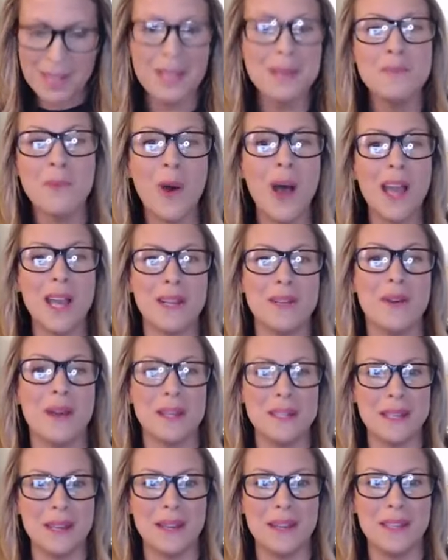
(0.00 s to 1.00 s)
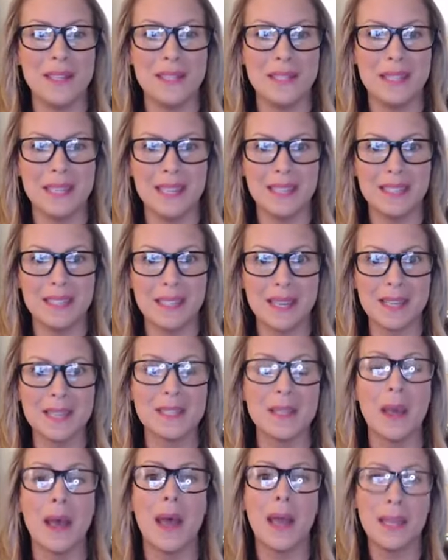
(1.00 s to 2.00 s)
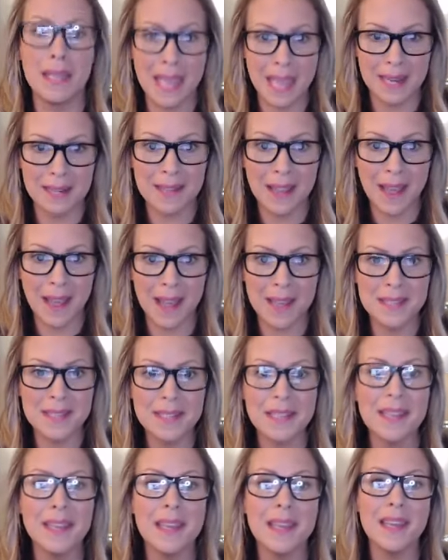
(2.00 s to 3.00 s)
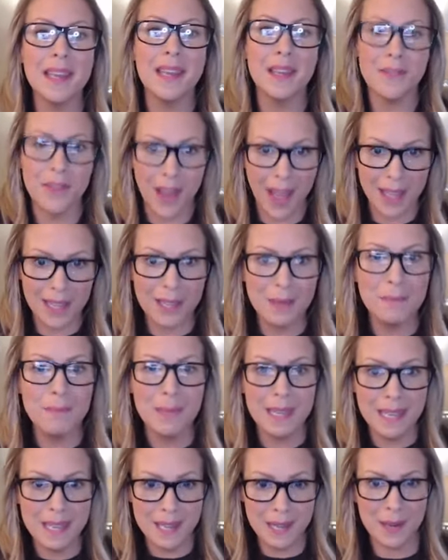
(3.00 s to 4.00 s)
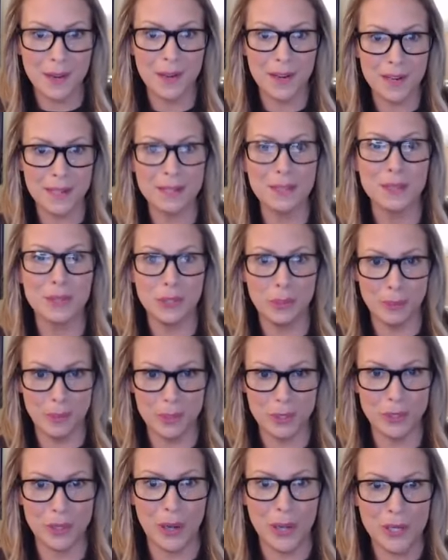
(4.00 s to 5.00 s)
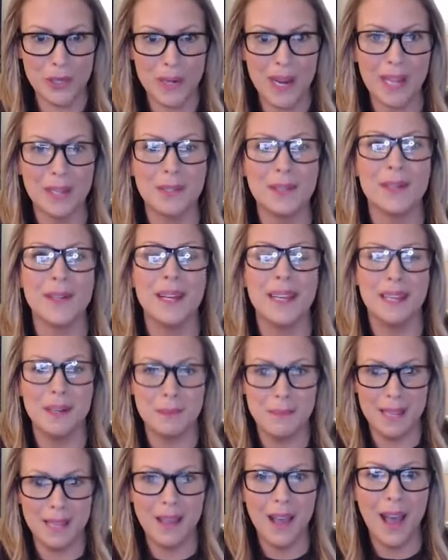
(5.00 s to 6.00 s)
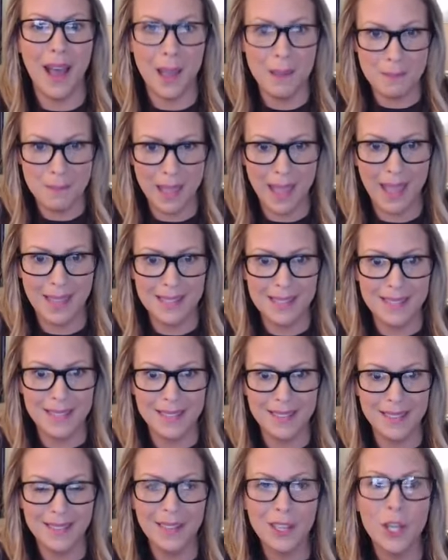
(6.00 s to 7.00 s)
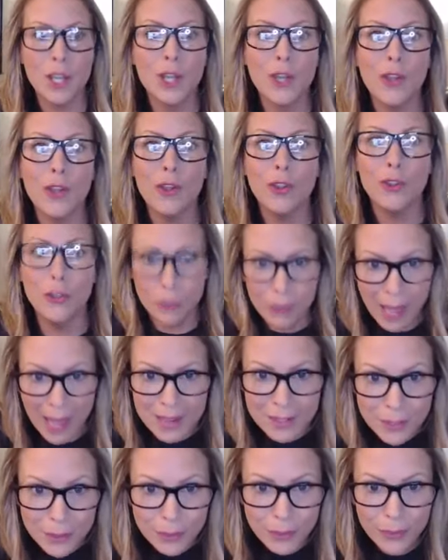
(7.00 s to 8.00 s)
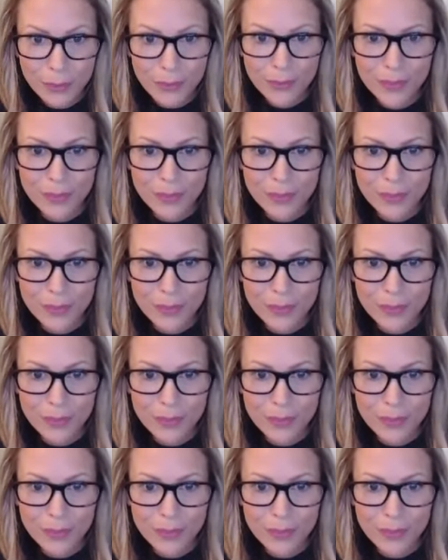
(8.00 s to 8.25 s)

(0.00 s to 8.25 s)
and why do I tell you these things? Because again, guys, if I can be here as a superstar director and a big hot mess, you can too.